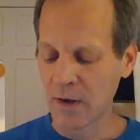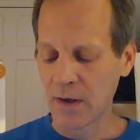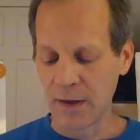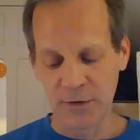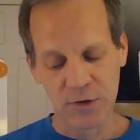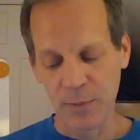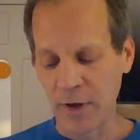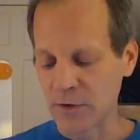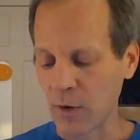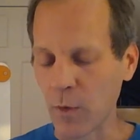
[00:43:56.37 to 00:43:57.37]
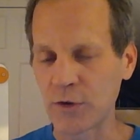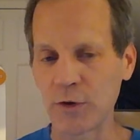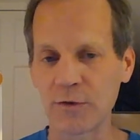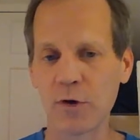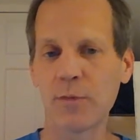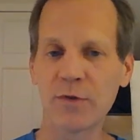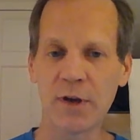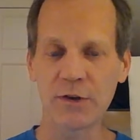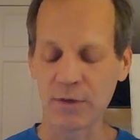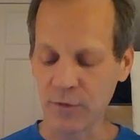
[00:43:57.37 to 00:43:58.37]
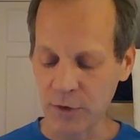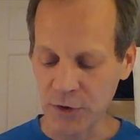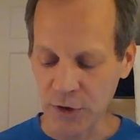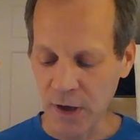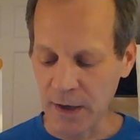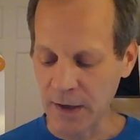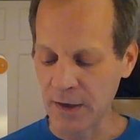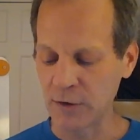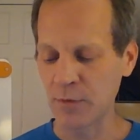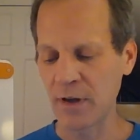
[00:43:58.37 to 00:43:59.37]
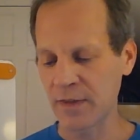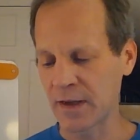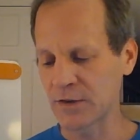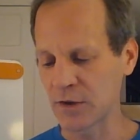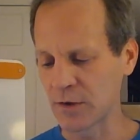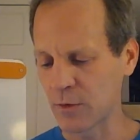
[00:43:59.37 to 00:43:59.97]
It just depends on what your interpretation of Christianity is. But I think it's a good